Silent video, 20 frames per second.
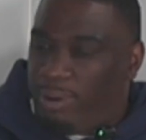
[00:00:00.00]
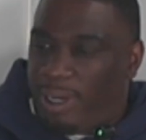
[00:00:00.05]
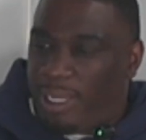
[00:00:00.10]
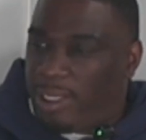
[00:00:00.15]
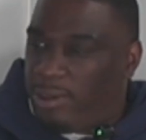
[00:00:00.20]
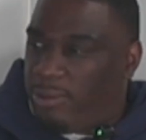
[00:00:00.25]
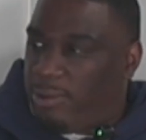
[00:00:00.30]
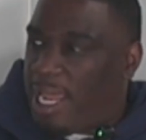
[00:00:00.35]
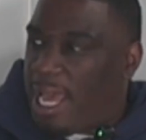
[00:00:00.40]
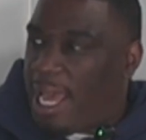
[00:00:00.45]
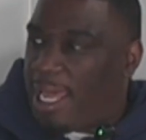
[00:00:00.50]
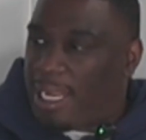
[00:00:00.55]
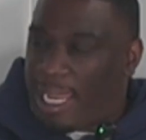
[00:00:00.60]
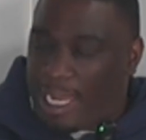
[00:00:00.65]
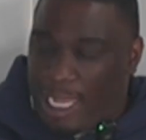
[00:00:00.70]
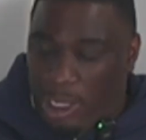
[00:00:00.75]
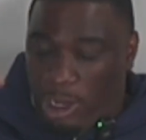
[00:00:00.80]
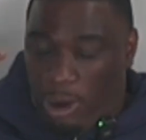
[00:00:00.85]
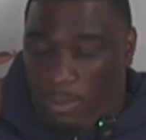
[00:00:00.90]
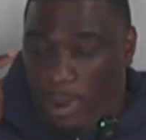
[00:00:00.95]
But you're not.
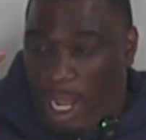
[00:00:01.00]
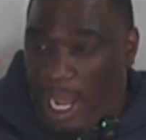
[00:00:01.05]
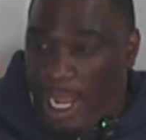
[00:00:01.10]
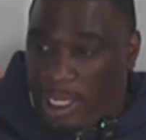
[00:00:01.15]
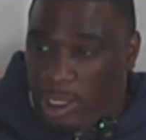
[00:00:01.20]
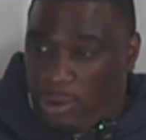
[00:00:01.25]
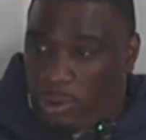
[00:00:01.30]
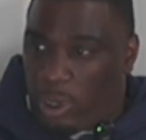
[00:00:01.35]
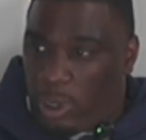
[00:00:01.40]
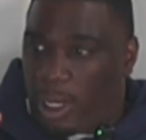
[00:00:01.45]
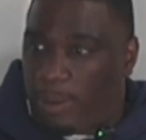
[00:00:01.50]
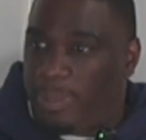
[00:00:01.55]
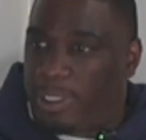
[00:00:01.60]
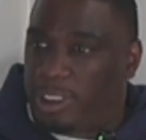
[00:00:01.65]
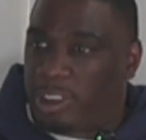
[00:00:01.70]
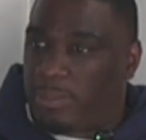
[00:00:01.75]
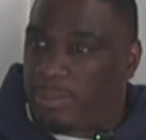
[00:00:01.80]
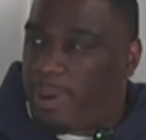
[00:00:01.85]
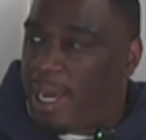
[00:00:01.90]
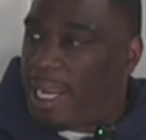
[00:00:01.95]
Like in your mind you are,
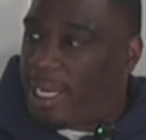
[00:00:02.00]
but your